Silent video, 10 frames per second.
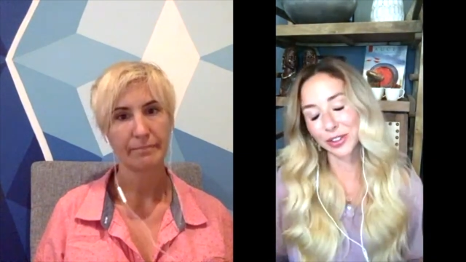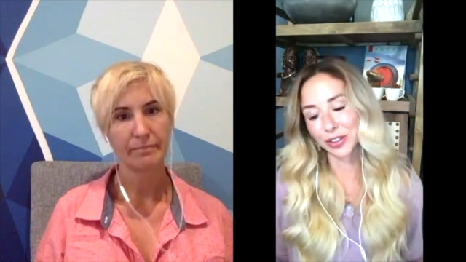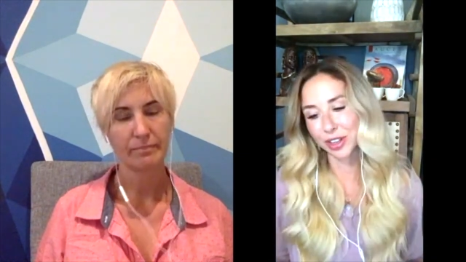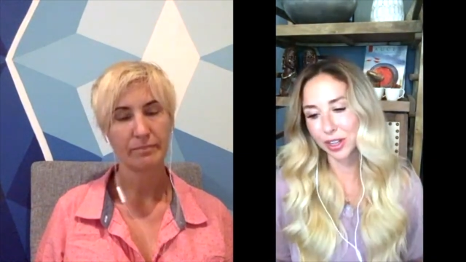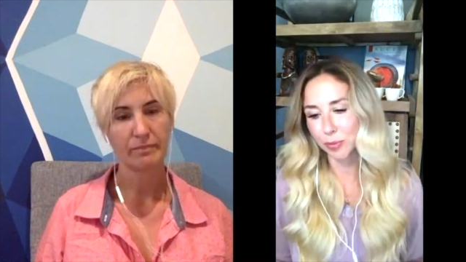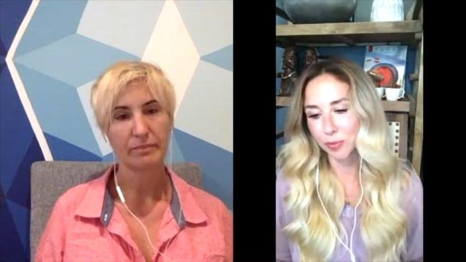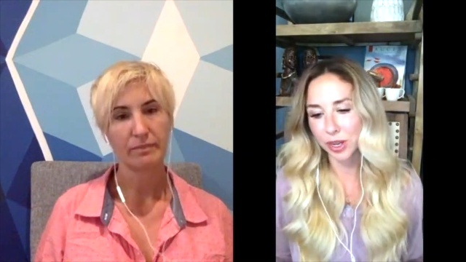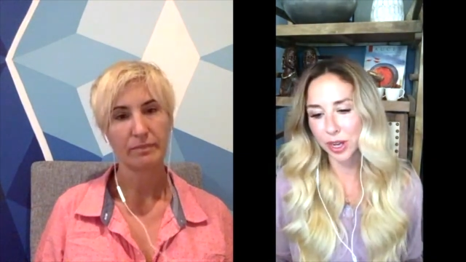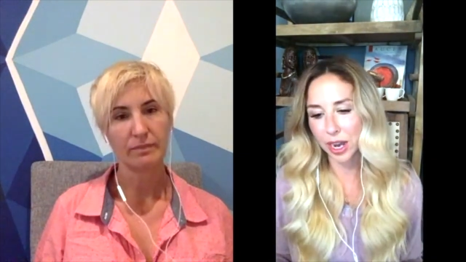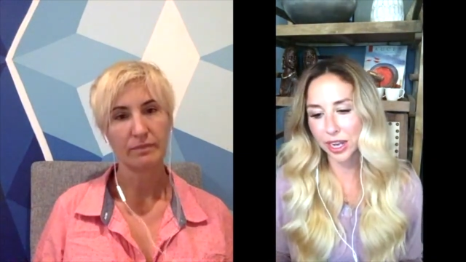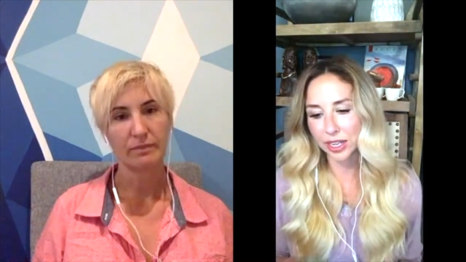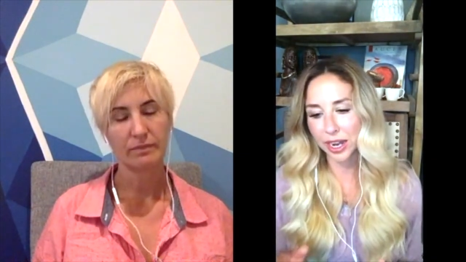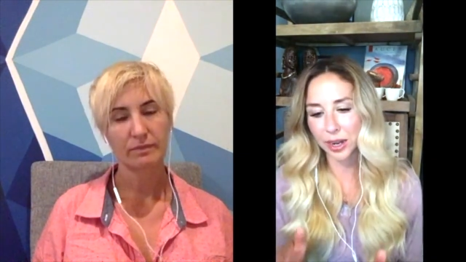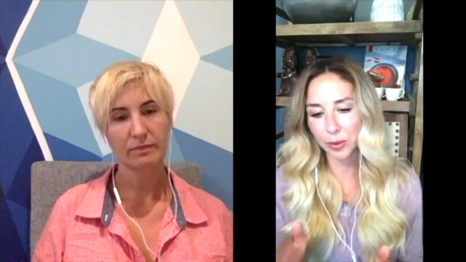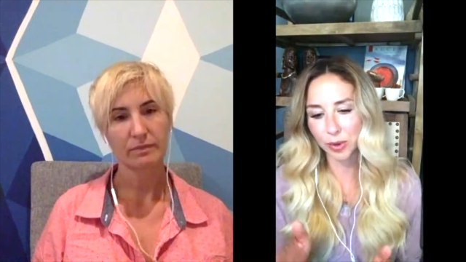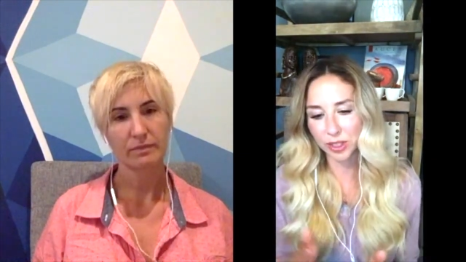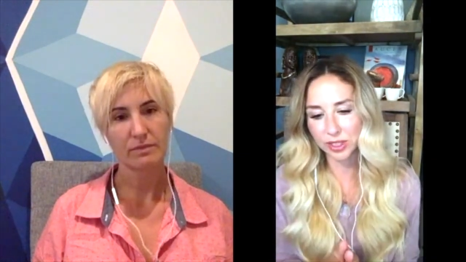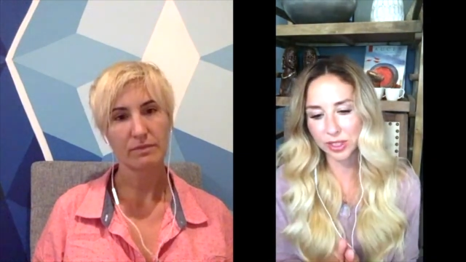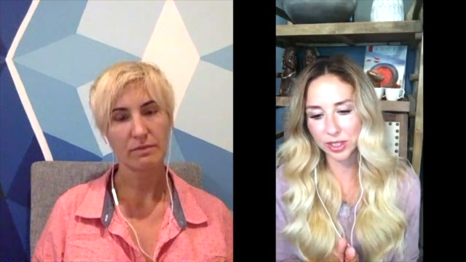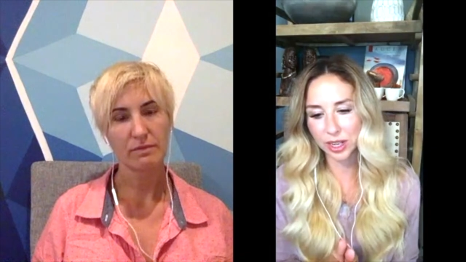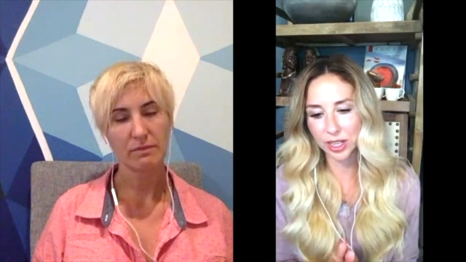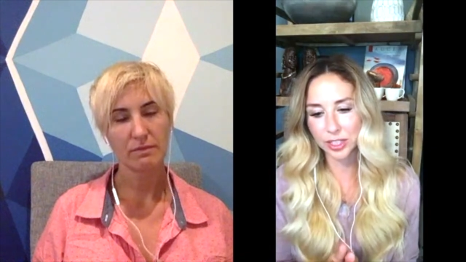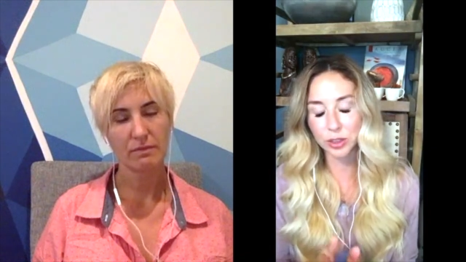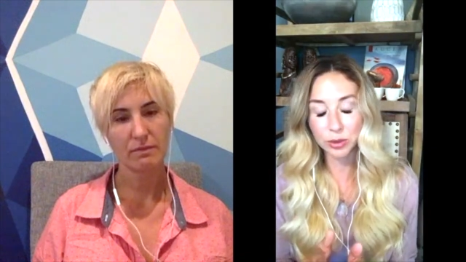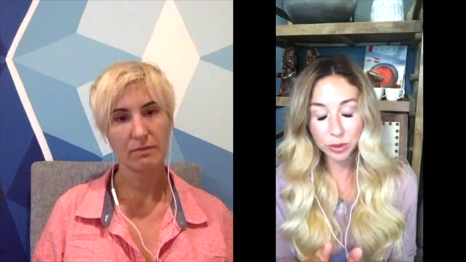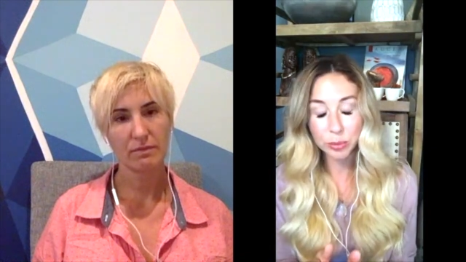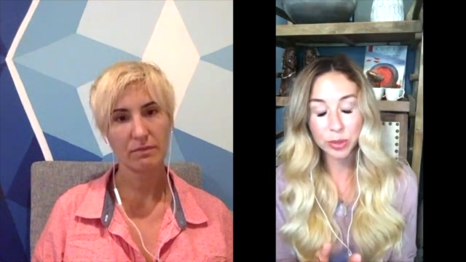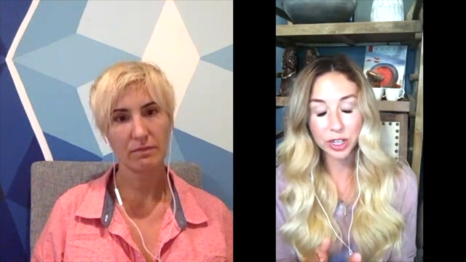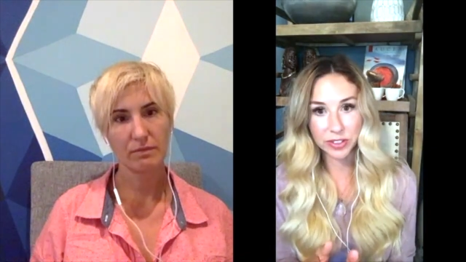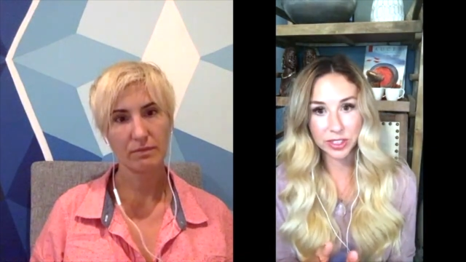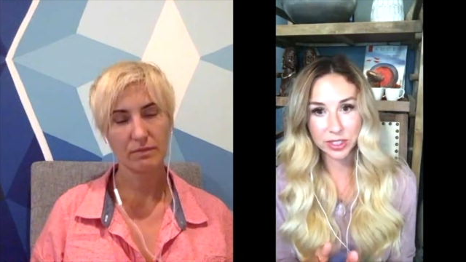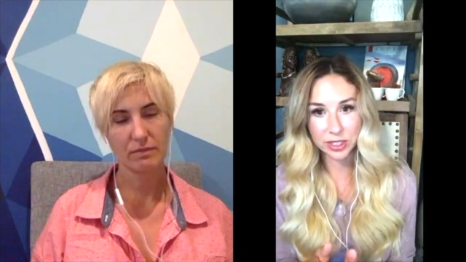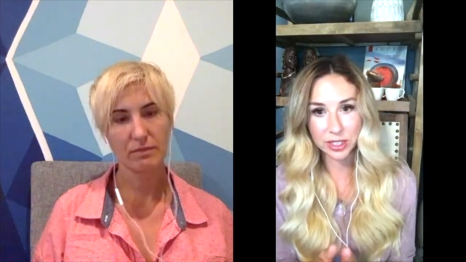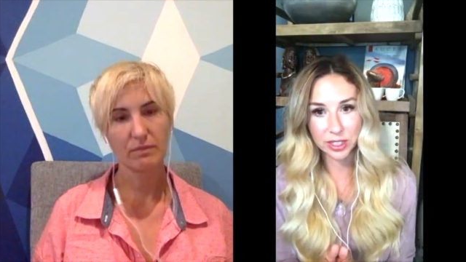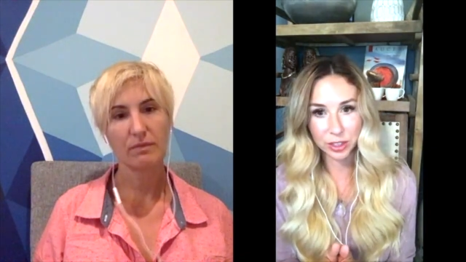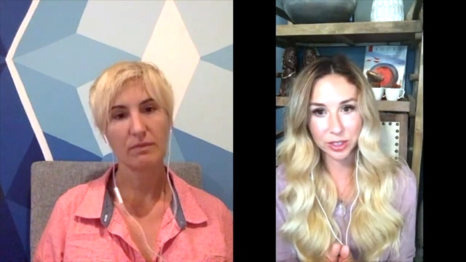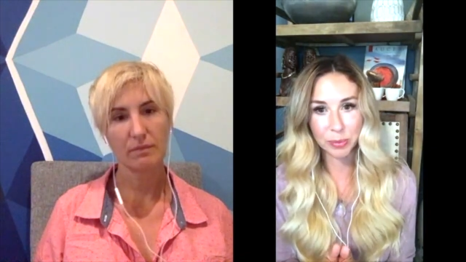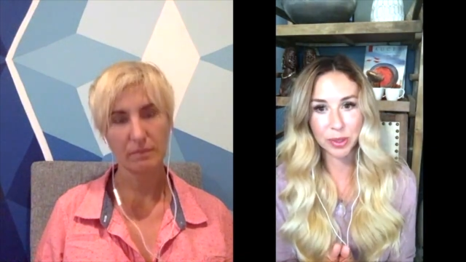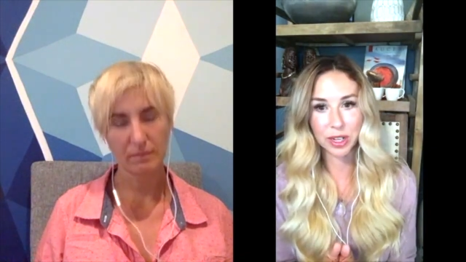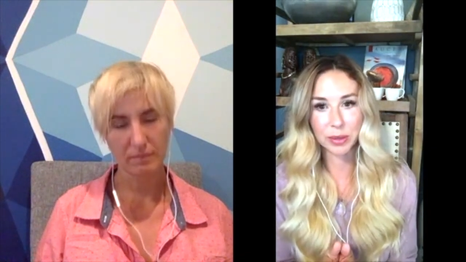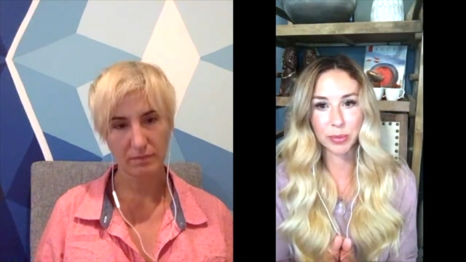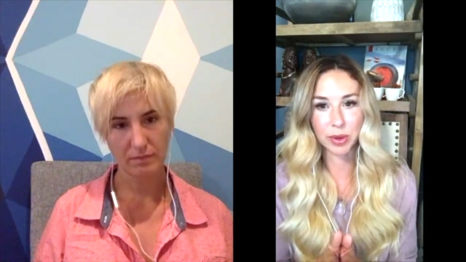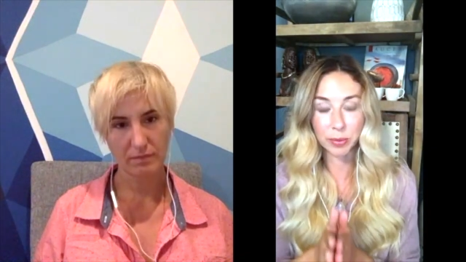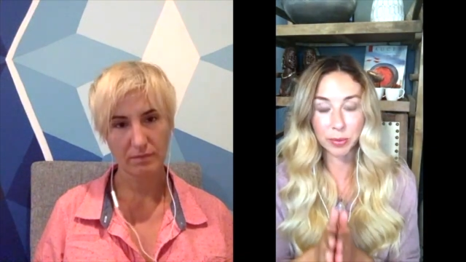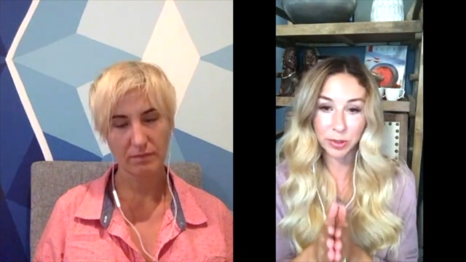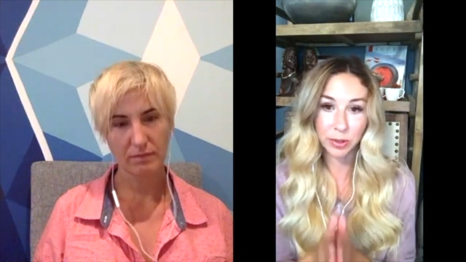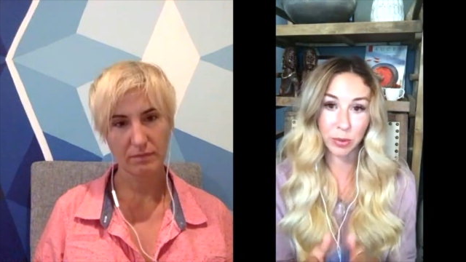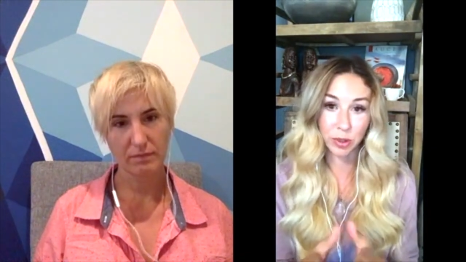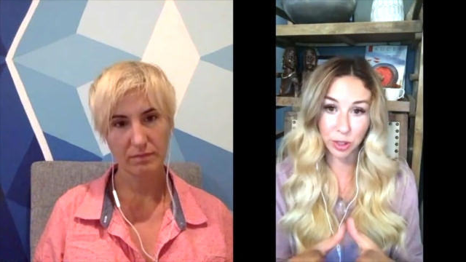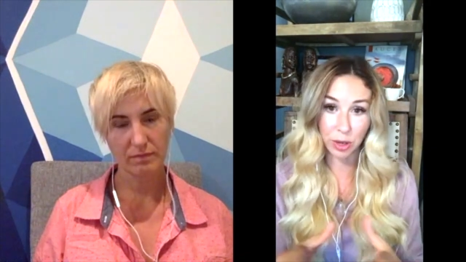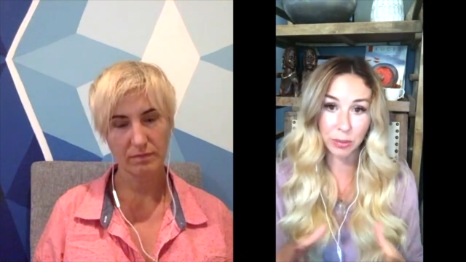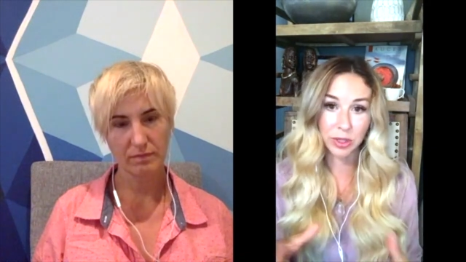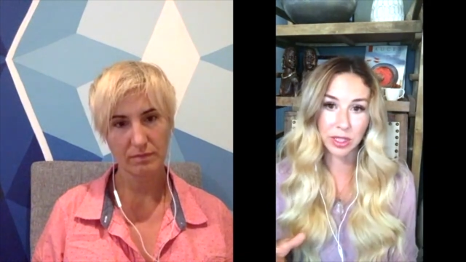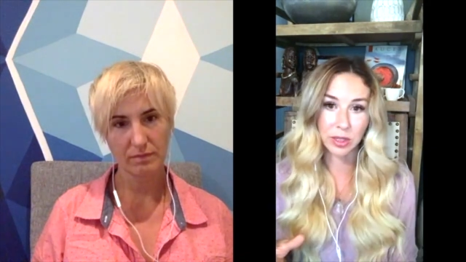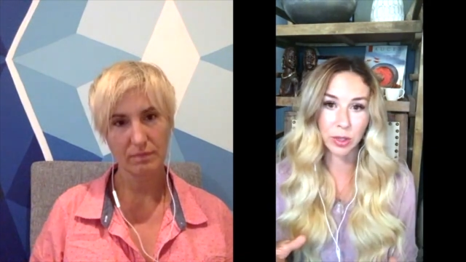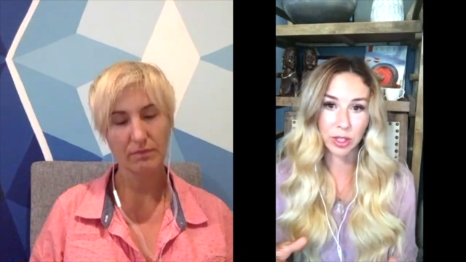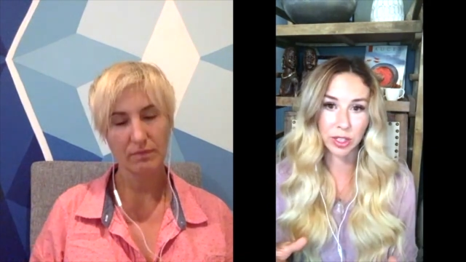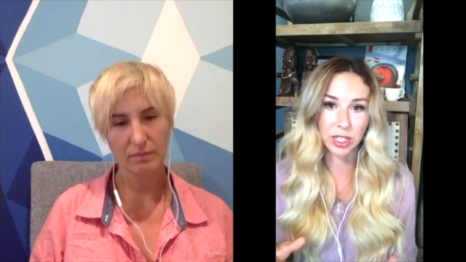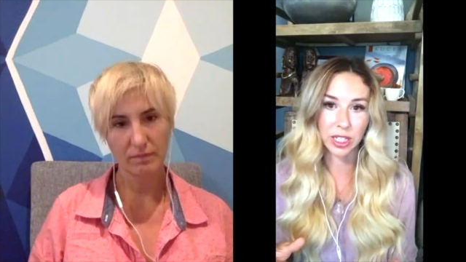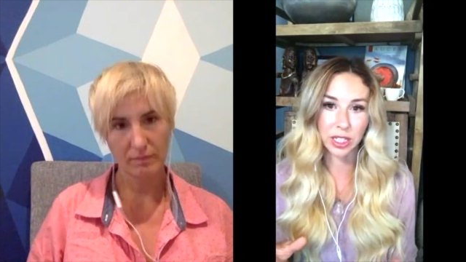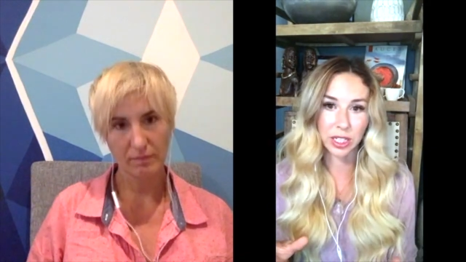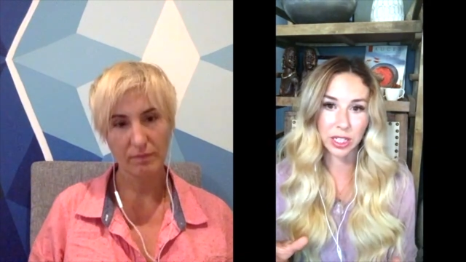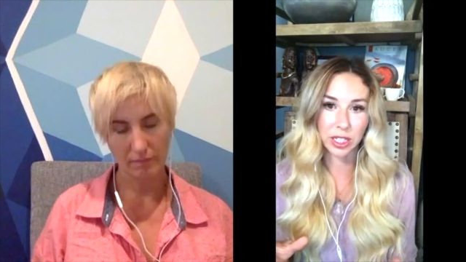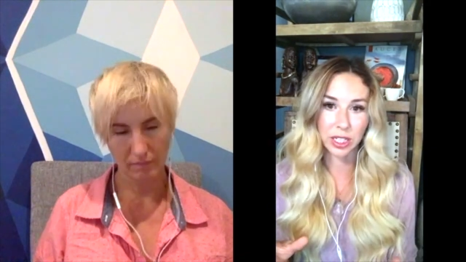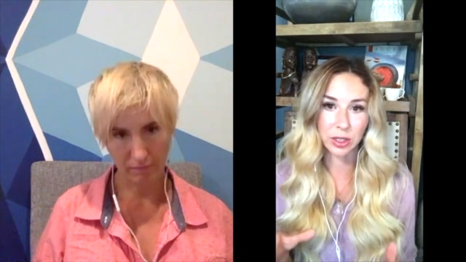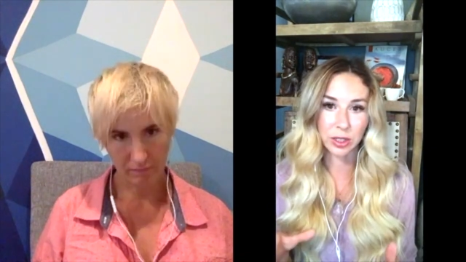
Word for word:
Speaker 1: you. Um, I I was I do do private sessions, but I predominantly work in